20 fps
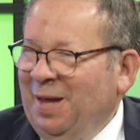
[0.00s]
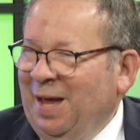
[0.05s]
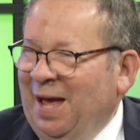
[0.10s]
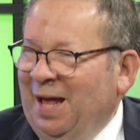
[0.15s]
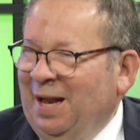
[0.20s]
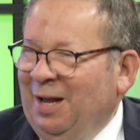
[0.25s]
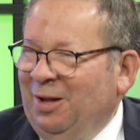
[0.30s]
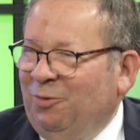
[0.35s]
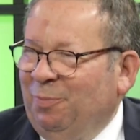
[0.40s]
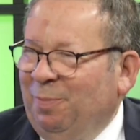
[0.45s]

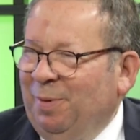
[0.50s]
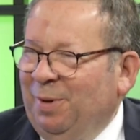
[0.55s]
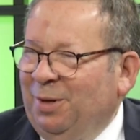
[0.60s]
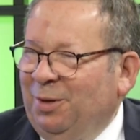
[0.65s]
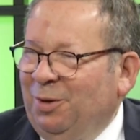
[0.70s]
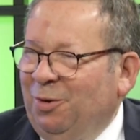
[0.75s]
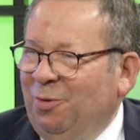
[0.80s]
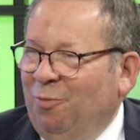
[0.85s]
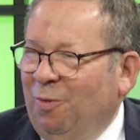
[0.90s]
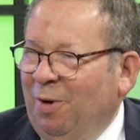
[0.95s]
And it's
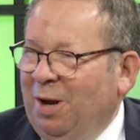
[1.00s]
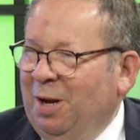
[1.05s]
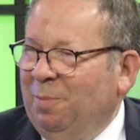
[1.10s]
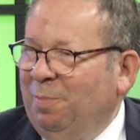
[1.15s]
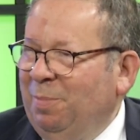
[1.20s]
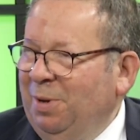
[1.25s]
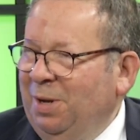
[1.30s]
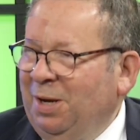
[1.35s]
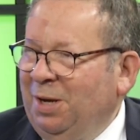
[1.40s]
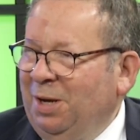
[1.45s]
been great
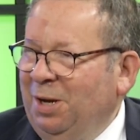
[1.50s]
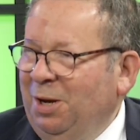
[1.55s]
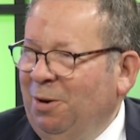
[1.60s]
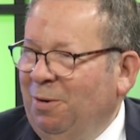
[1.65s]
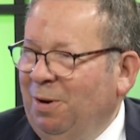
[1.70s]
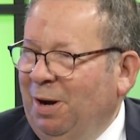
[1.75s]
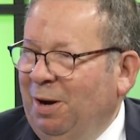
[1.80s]
being here.